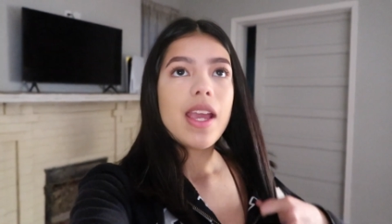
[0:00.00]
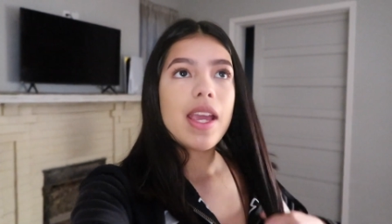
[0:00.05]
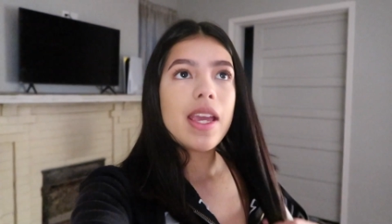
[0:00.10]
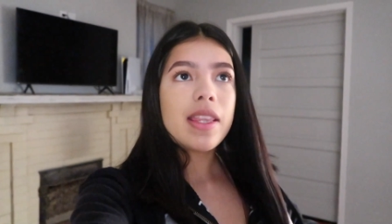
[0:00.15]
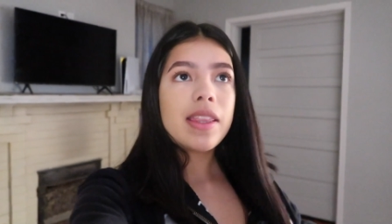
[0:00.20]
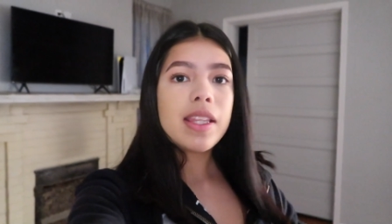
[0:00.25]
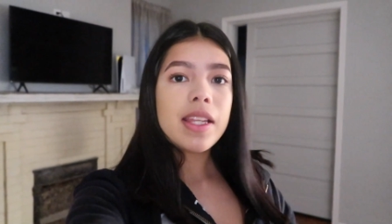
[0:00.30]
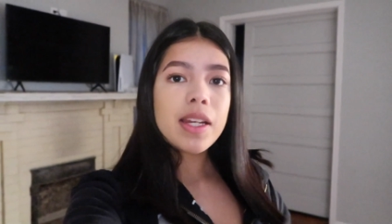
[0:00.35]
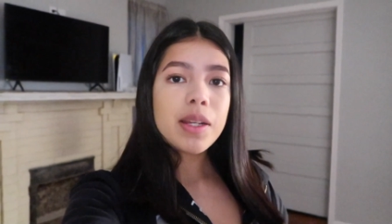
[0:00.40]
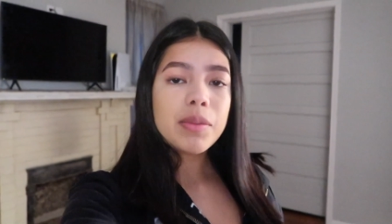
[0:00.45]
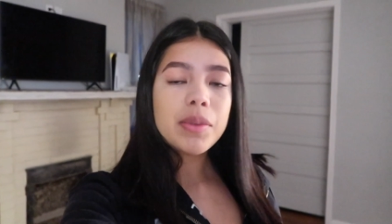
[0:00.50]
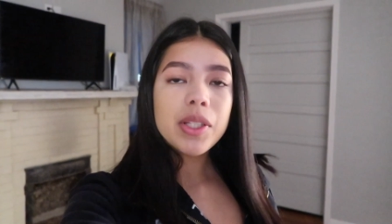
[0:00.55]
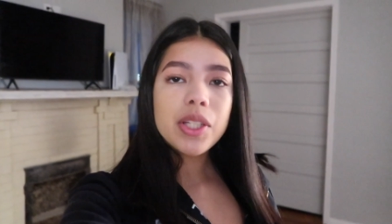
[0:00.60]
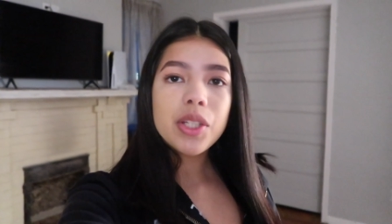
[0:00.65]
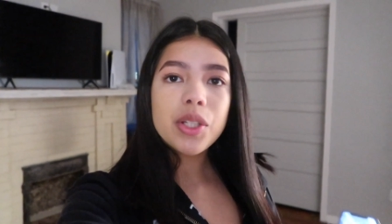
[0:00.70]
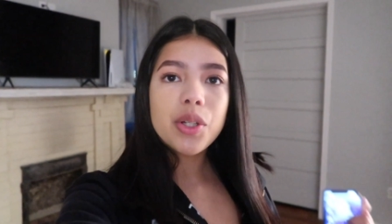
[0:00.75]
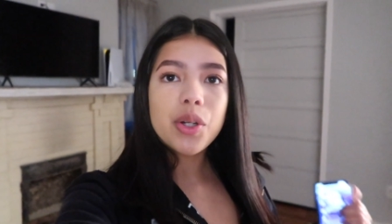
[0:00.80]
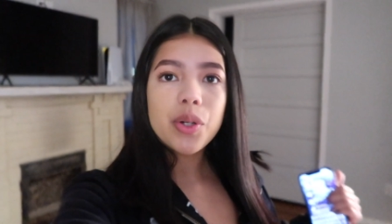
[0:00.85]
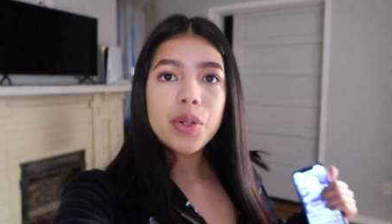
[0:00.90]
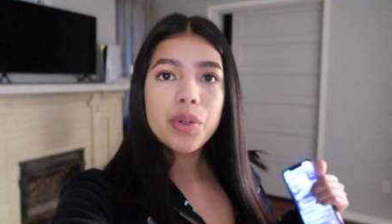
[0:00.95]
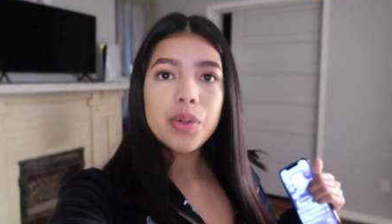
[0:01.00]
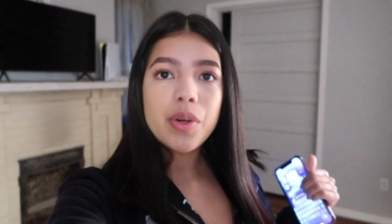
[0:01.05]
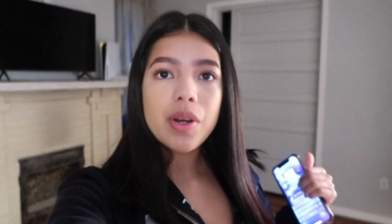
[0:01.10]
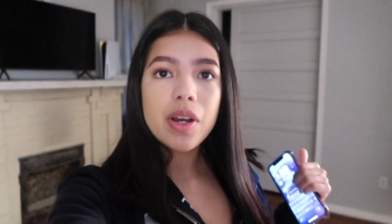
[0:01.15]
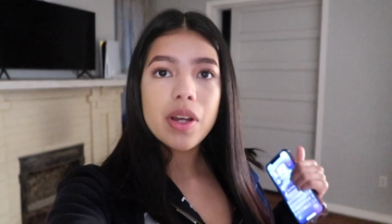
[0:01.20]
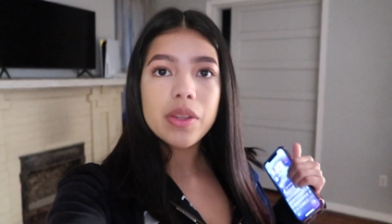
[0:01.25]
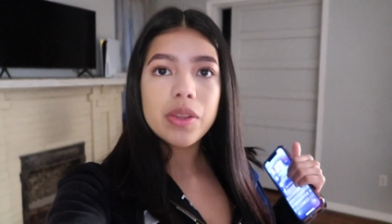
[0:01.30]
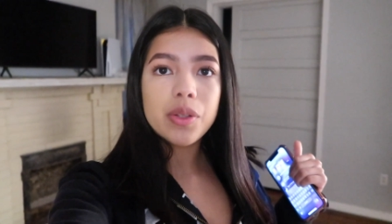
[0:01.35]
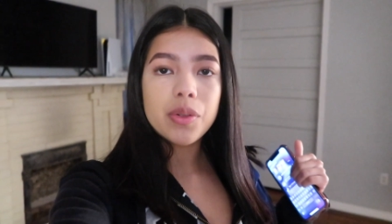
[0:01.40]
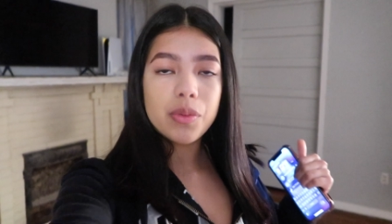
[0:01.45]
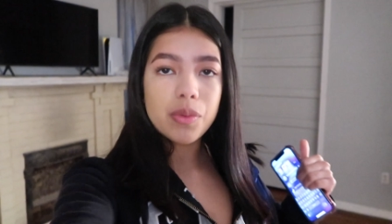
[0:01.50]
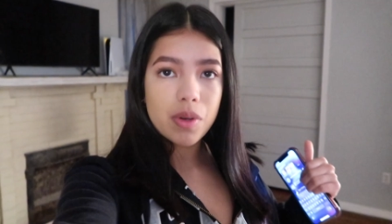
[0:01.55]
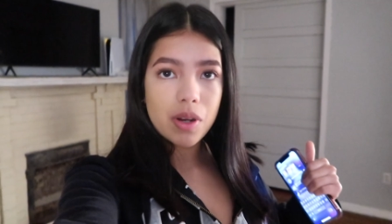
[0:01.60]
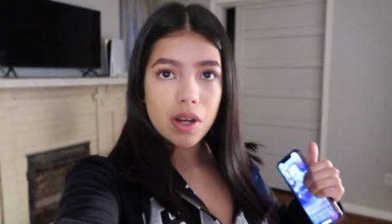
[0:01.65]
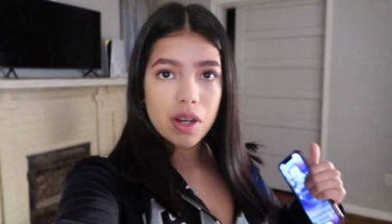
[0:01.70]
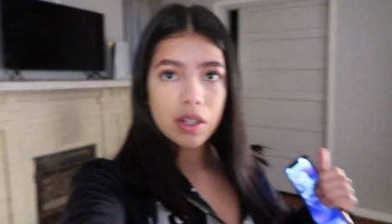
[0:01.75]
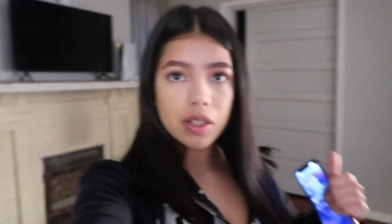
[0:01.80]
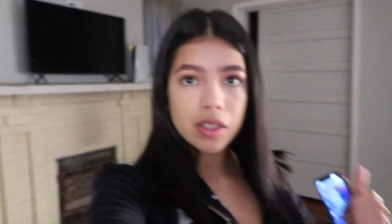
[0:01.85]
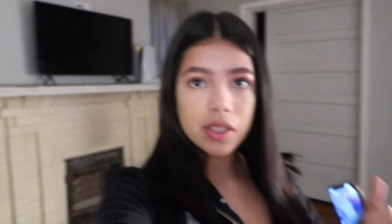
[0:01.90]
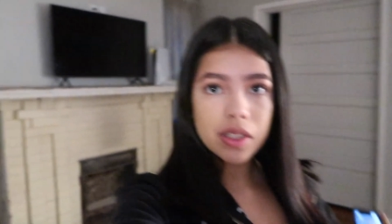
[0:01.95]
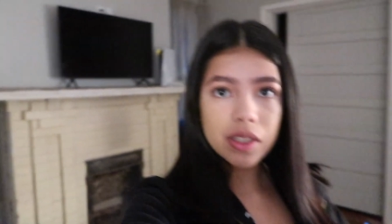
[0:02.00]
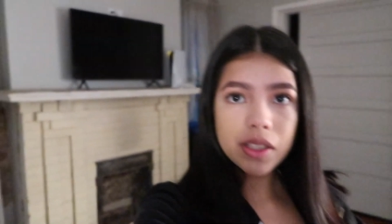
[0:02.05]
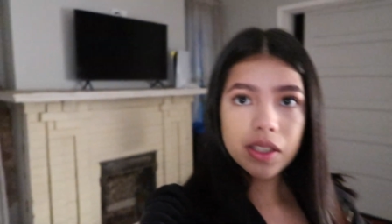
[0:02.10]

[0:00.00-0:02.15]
and then I'm gonna go on the walk